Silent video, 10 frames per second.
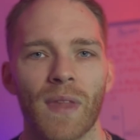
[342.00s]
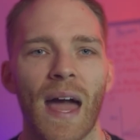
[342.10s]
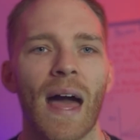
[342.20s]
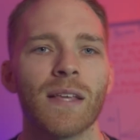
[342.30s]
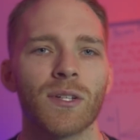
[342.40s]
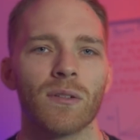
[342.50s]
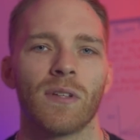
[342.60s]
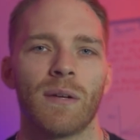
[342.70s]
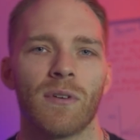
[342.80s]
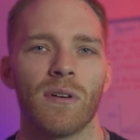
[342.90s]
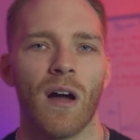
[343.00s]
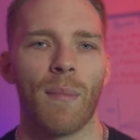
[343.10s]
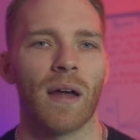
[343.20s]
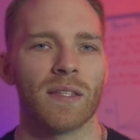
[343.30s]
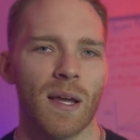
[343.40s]
Ask your lender
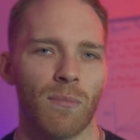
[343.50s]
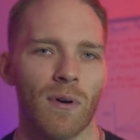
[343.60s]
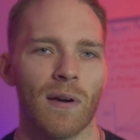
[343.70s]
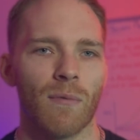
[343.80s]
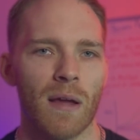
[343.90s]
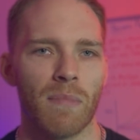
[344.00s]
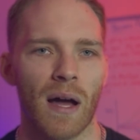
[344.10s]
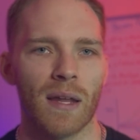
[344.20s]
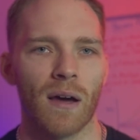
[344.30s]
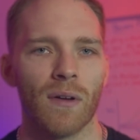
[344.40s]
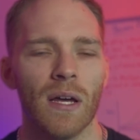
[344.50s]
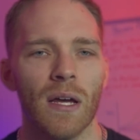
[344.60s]
about a temporary rate buydown.